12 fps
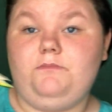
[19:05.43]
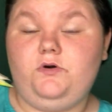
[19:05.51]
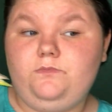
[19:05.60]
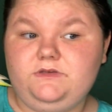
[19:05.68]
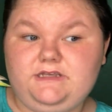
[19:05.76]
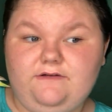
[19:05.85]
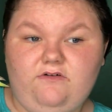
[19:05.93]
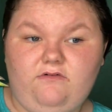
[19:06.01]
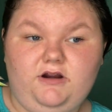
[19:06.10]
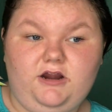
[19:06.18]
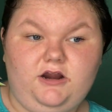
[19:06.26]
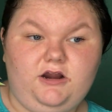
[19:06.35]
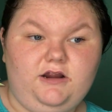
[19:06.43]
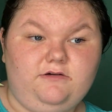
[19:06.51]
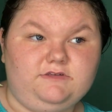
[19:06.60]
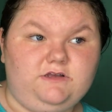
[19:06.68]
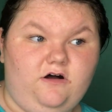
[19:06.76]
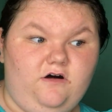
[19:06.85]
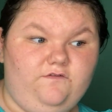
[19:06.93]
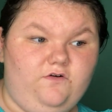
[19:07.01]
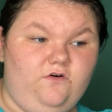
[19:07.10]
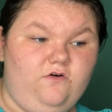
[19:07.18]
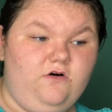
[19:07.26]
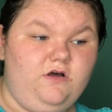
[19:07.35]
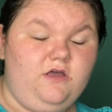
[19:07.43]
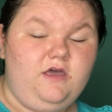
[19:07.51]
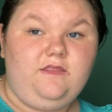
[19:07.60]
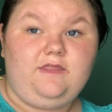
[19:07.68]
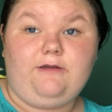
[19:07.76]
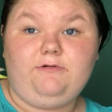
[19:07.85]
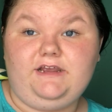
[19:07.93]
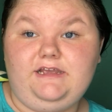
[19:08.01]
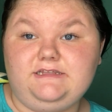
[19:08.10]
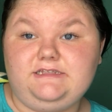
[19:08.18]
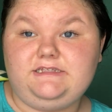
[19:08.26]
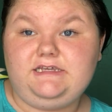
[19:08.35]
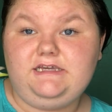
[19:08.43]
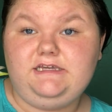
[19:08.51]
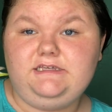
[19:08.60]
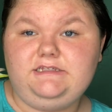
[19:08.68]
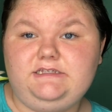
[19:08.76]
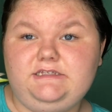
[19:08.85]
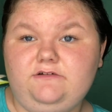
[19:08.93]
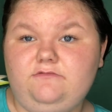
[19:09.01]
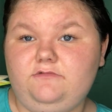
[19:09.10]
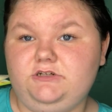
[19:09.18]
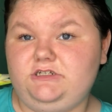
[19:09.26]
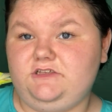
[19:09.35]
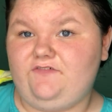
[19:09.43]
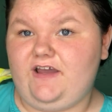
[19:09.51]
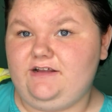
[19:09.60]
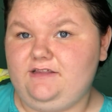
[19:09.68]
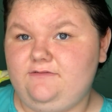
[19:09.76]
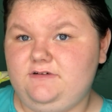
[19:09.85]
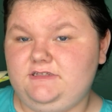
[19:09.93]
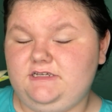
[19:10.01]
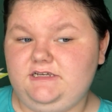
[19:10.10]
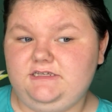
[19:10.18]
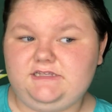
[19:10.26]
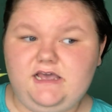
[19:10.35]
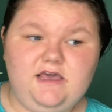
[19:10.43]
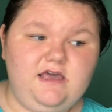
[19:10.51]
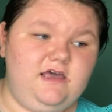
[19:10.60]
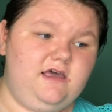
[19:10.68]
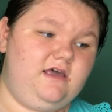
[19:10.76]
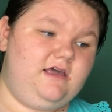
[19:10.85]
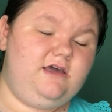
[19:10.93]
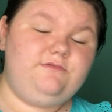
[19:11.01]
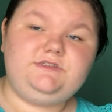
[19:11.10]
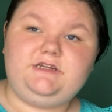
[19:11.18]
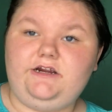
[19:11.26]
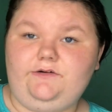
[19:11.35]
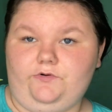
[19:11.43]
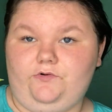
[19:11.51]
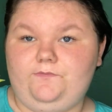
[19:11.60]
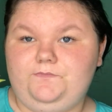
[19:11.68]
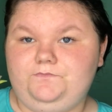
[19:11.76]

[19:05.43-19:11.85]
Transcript: Poop was everywhere. It was awful. They were eating seeds, which is fatty liver disease. It was terrible.